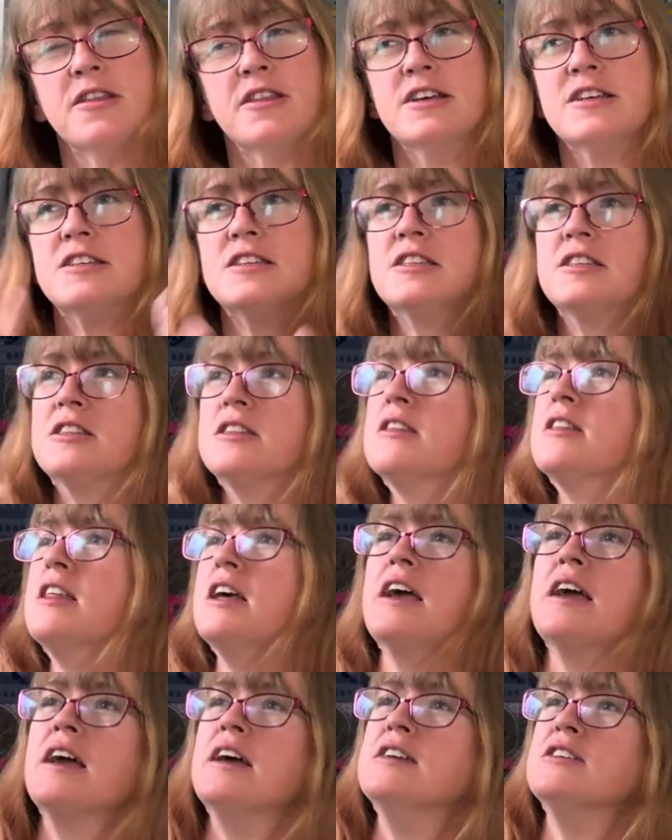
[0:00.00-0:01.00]
This
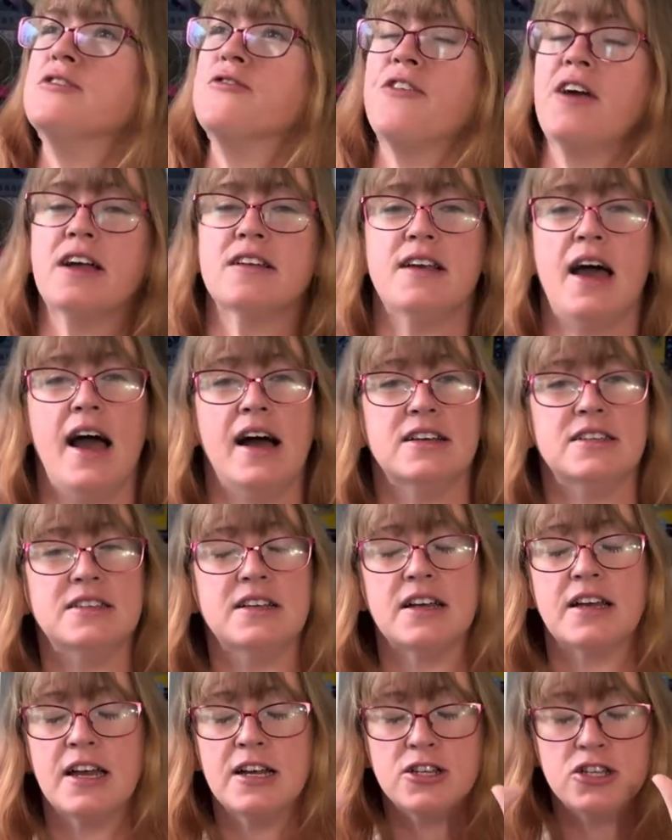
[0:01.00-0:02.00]
thing is
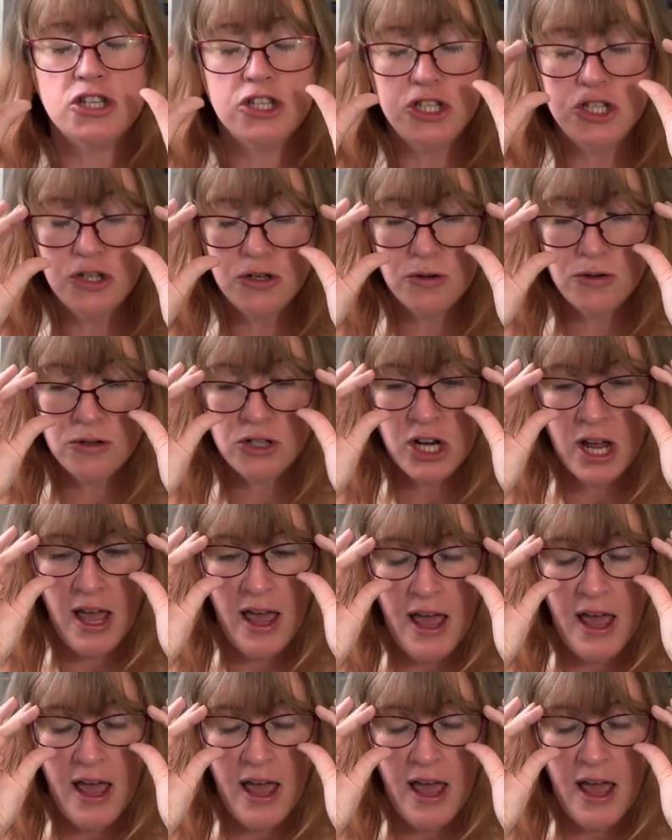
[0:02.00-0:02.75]
fantastic. It's huge.